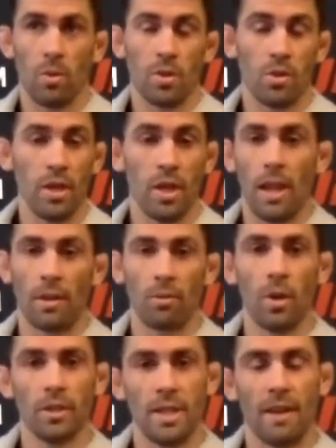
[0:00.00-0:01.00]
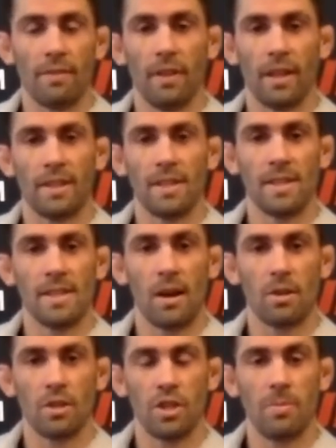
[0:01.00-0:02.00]
we're treated like royalty. I feel like this is
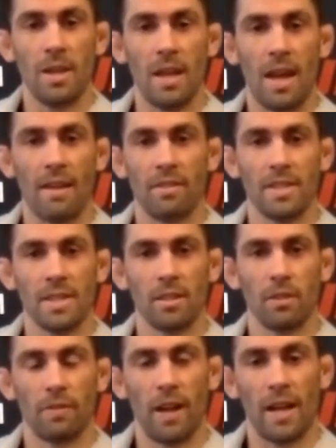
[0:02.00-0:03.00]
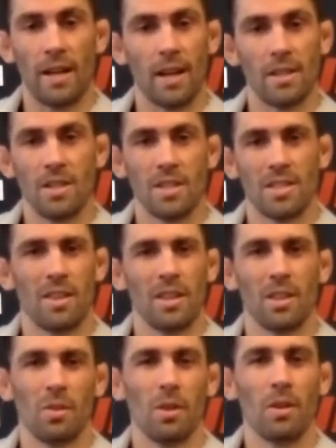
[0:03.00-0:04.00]
how it should be every single fight, not just
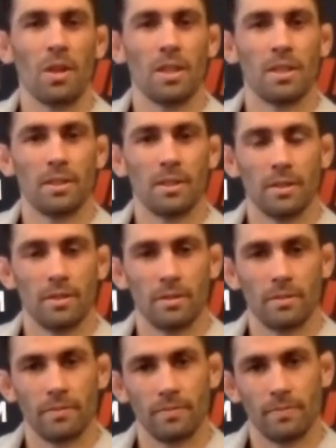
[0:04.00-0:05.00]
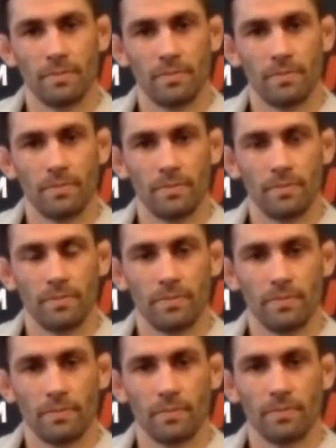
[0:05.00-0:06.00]
during Corona. It,
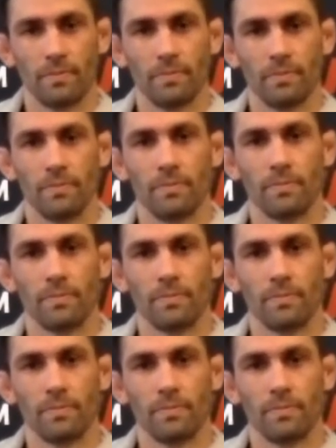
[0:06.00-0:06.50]
it does sound like